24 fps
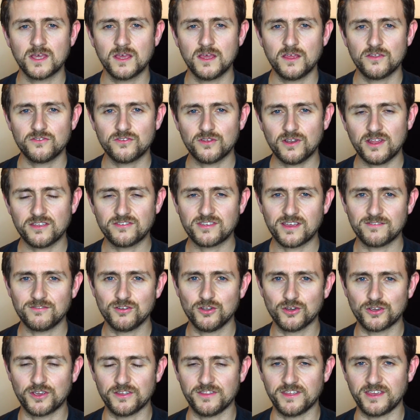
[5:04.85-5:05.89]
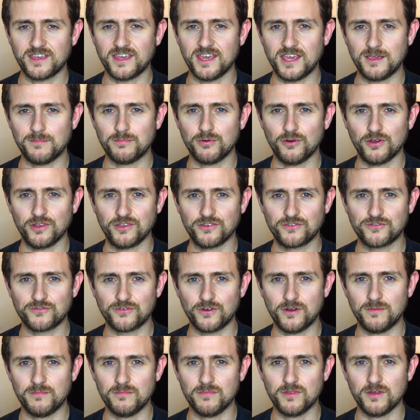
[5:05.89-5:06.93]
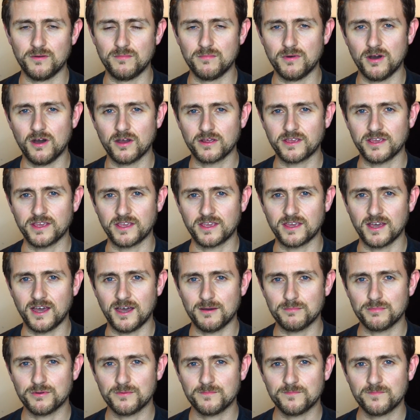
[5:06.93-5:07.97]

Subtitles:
So let's have a look at the key points from the market cap.